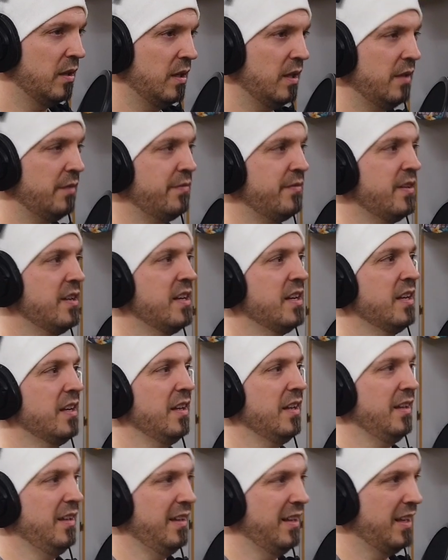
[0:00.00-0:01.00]

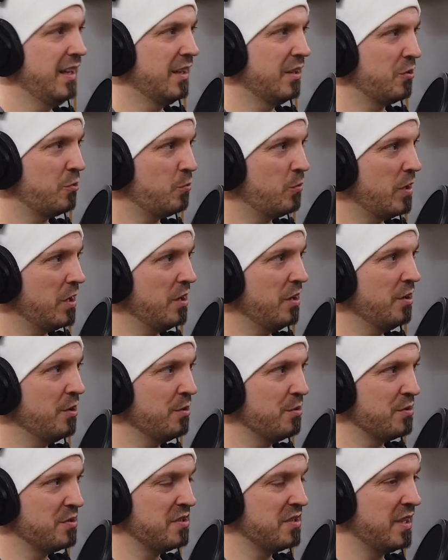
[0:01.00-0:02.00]
Lifting is one of
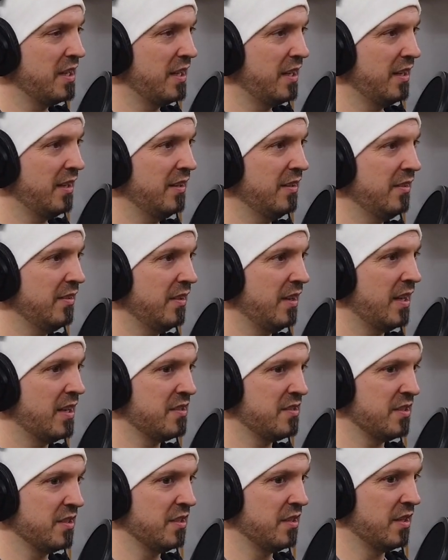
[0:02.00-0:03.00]
those things
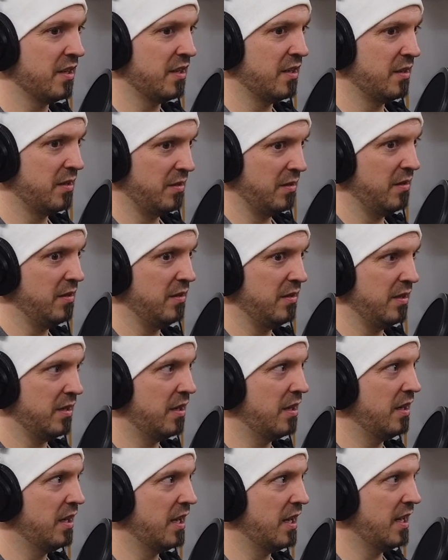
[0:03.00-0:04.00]
as a young
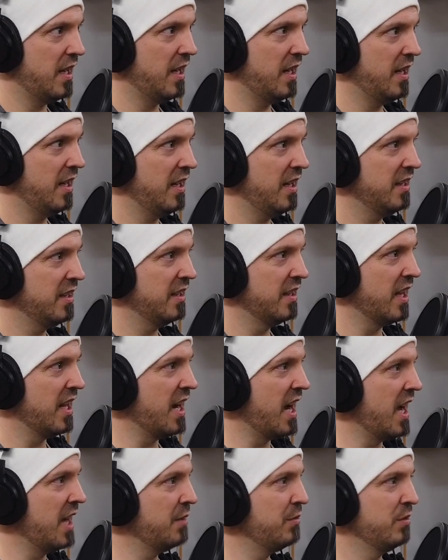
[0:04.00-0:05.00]
guy
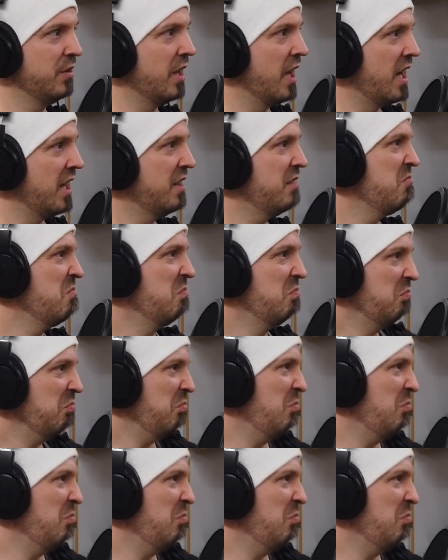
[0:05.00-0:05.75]
that I like.